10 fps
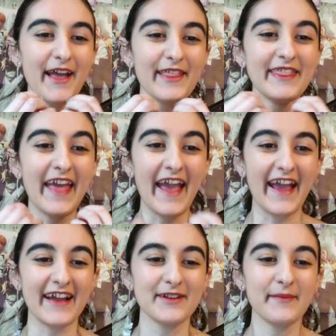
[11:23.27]
the
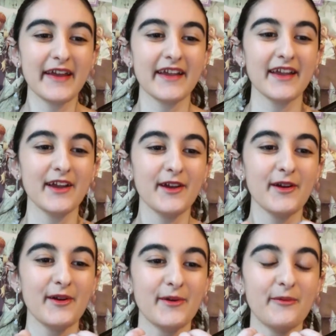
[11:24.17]
anime,
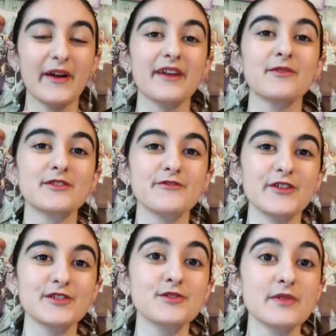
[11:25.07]
when it was
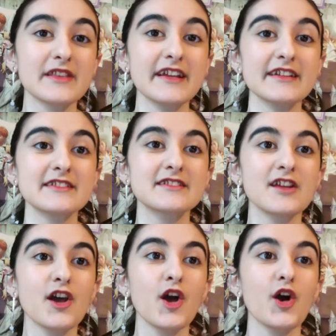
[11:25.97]
first
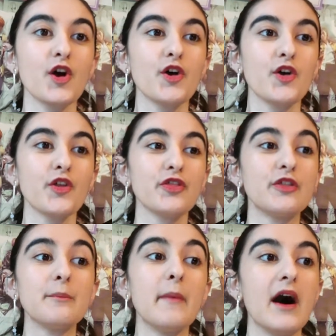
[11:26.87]
released,
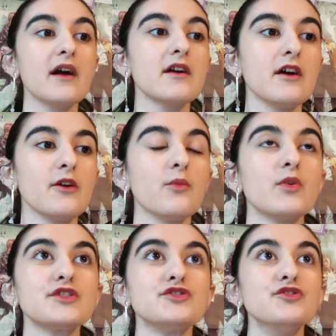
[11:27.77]
the manga
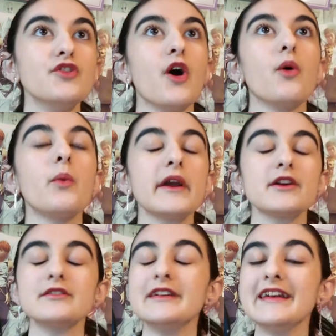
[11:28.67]
was
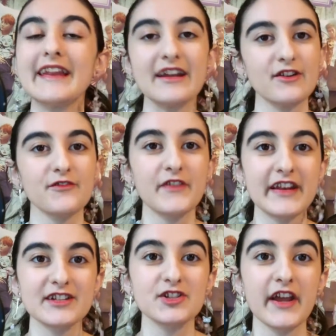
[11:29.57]
nowhere near
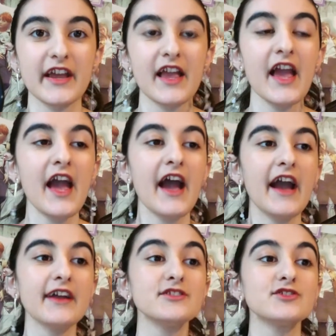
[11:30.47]
finishing.
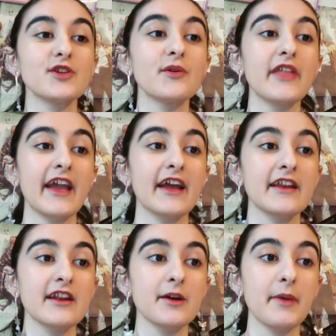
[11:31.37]
And so they
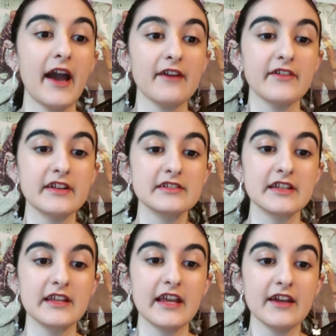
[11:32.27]
ended up having
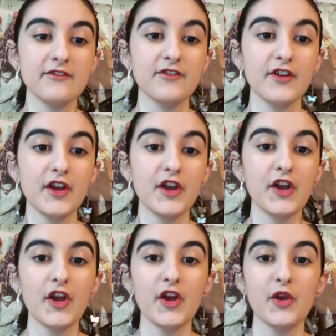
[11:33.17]
to give
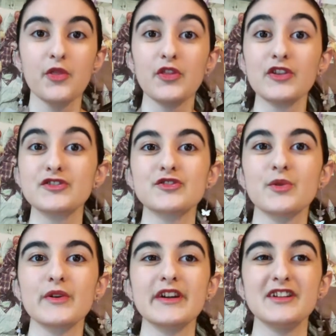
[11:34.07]
the
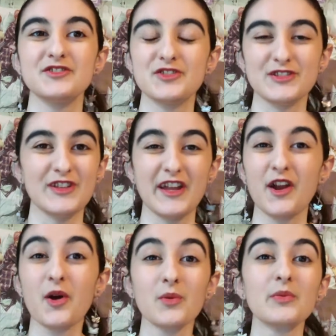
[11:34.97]
story just,
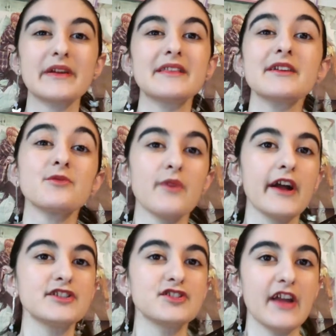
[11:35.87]
like, a really
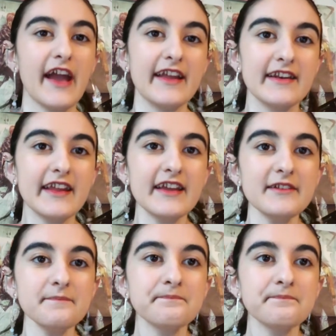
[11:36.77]
rushed ending.